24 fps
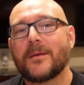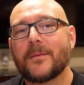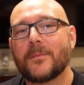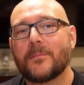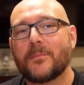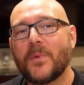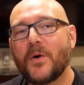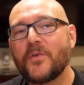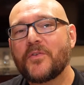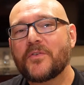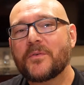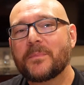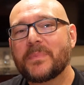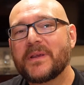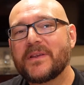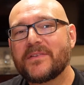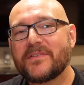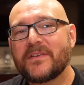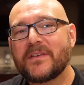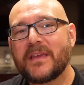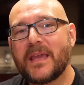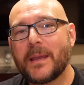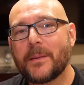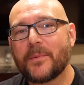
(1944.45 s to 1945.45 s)
Most
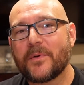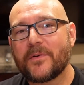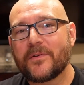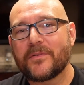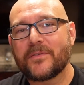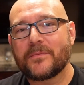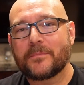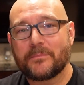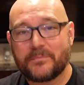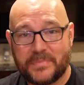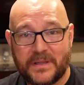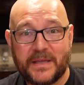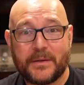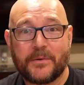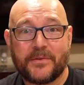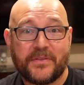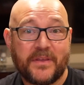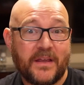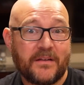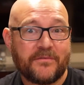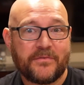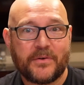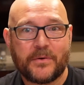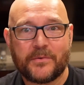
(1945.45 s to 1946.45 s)
PC gamers play with
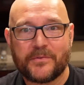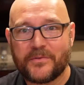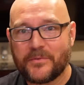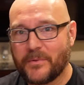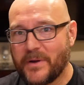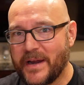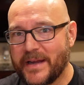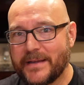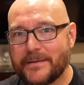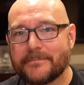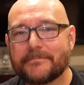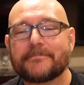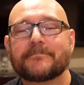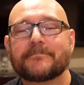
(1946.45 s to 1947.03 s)
headphones, right?